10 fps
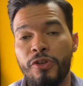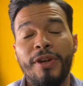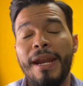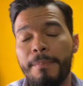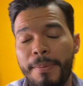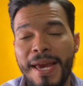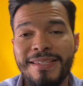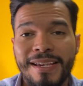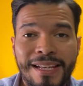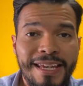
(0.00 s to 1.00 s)
You're getting
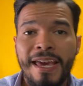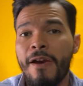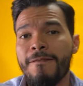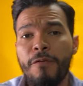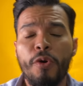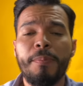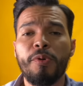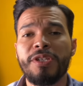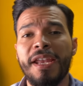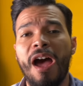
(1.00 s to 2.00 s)
basically
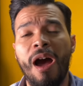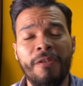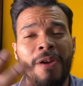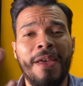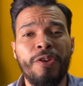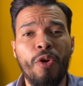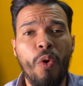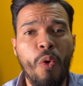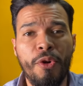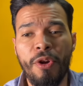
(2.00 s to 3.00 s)
40% off your
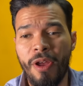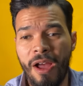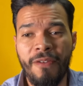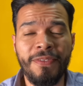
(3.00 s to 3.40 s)
order of